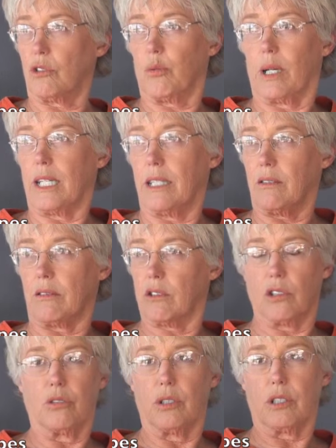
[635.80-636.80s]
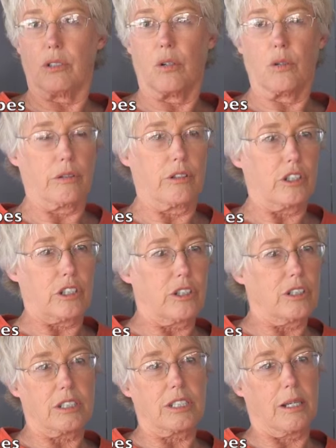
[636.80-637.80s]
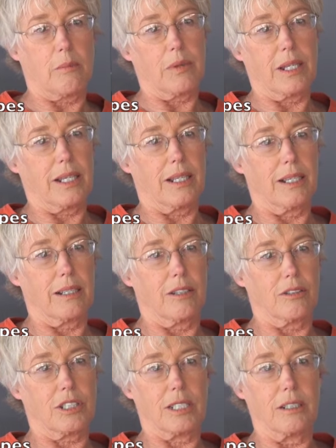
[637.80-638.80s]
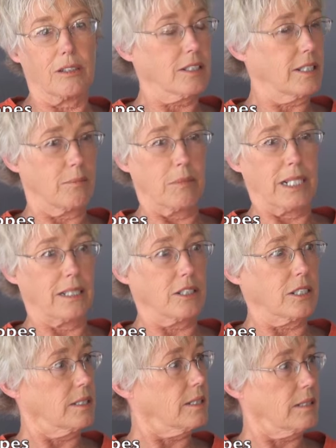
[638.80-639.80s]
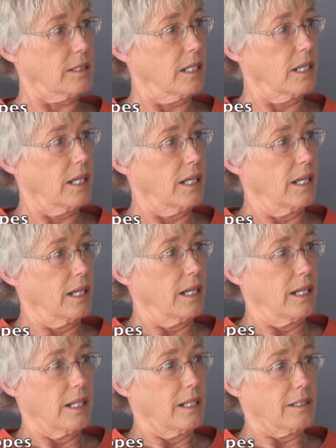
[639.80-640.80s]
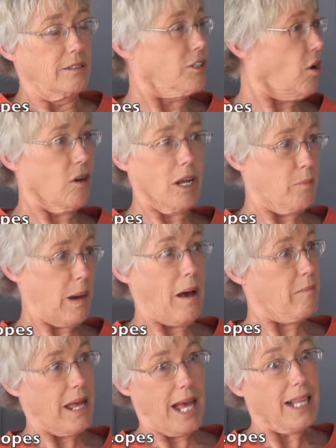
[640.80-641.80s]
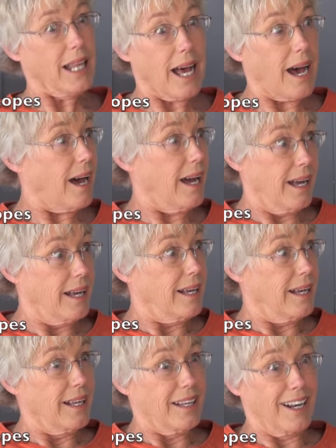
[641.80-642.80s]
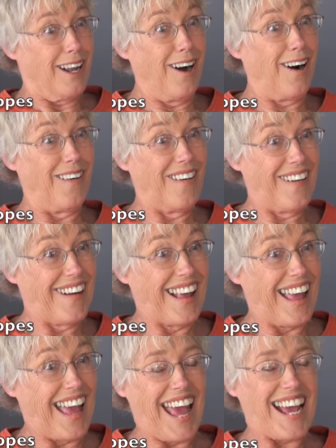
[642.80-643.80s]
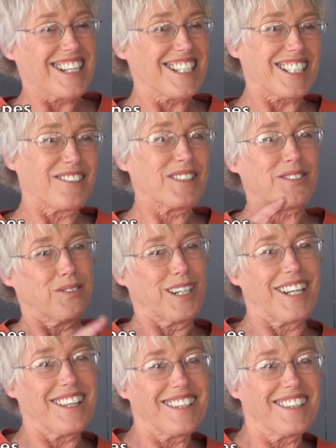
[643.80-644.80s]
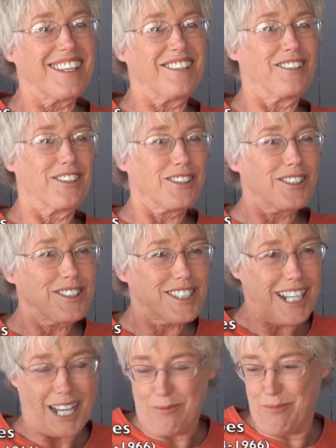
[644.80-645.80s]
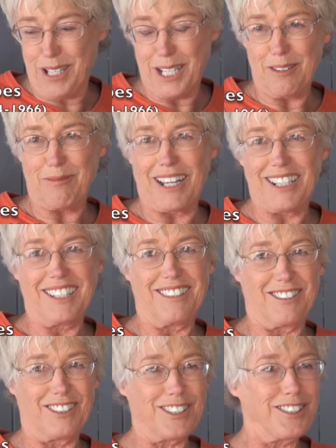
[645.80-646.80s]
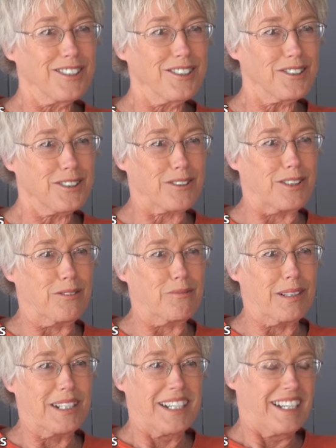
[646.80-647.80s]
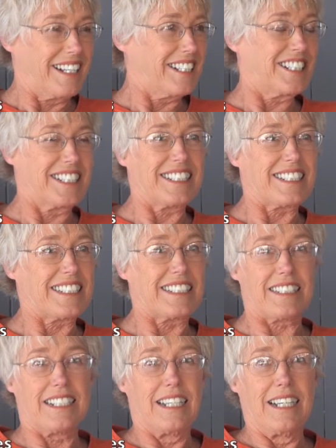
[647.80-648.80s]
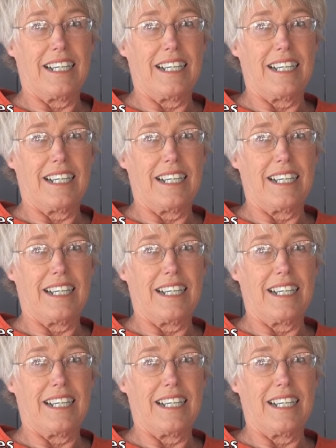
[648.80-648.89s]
22-year-old girl or something, you know, she looks at me and she says, "Donna Pamela!" You know? And she was one of the little girls that had been in my little girls group. And she says,